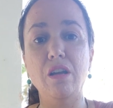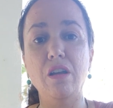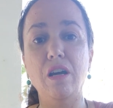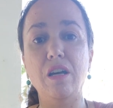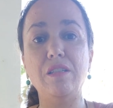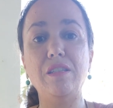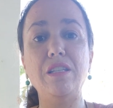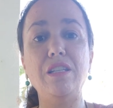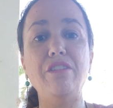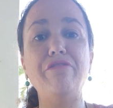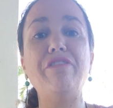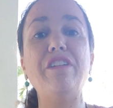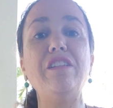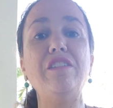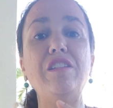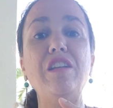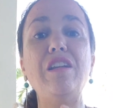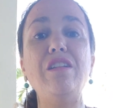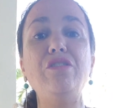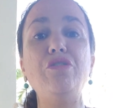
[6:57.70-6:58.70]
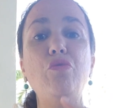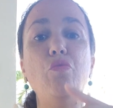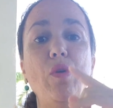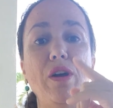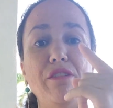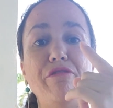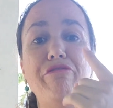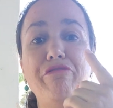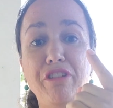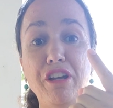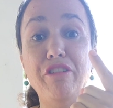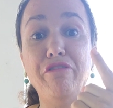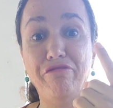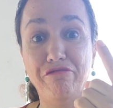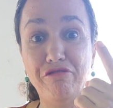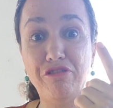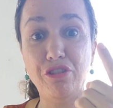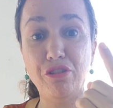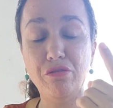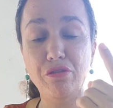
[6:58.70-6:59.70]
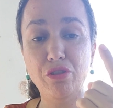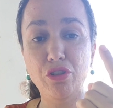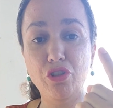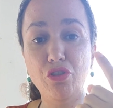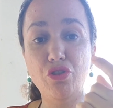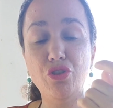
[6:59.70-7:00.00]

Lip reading: As in, if I tell you 1/5, you